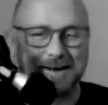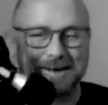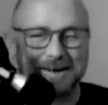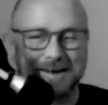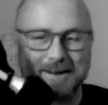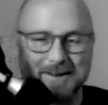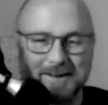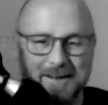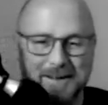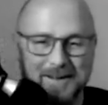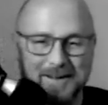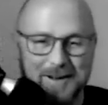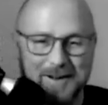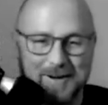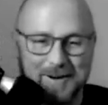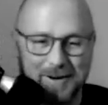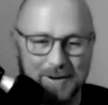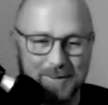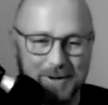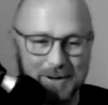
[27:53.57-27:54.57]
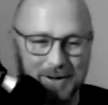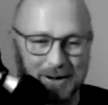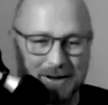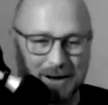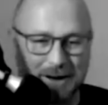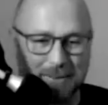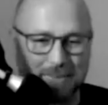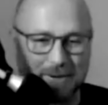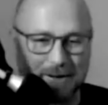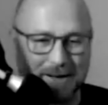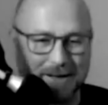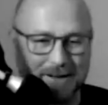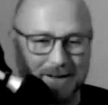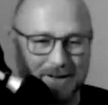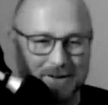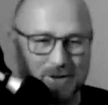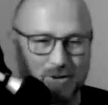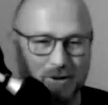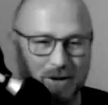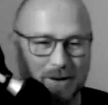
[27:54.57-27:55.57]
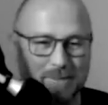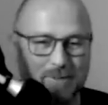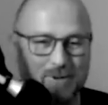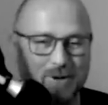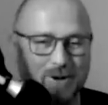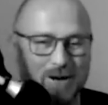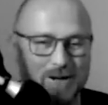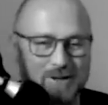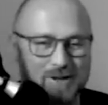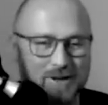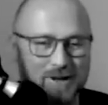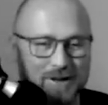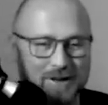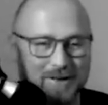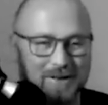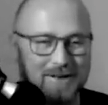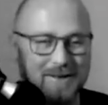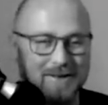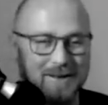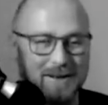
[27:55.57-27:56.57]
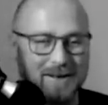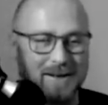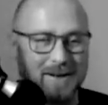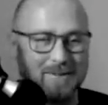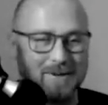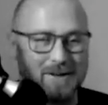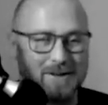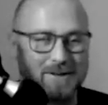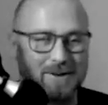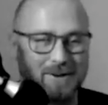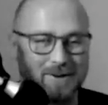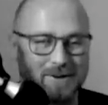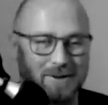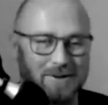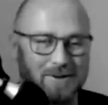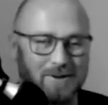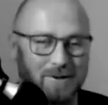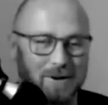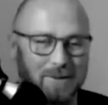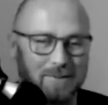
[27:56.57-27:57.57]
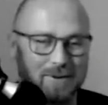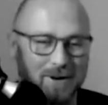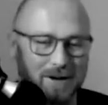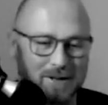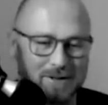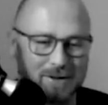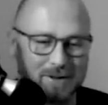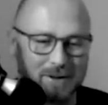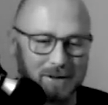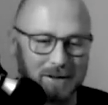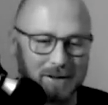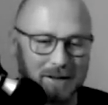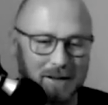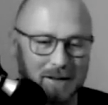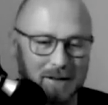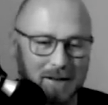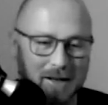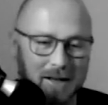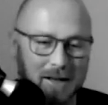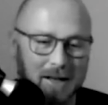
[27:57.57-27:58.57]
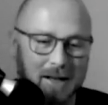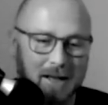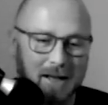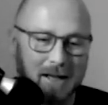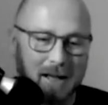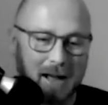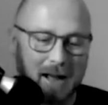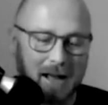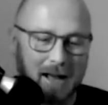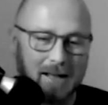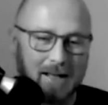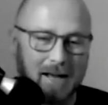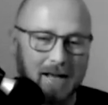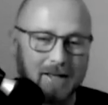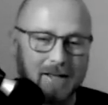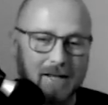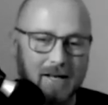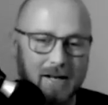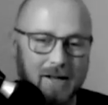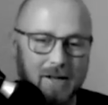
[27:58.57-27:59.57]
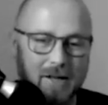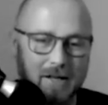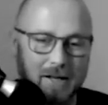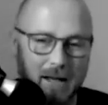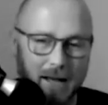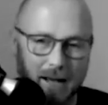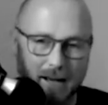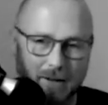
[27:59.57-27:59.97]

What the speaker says: They call me in the company the dream crusher. Like I'm a total dream crusher. At the end of the day,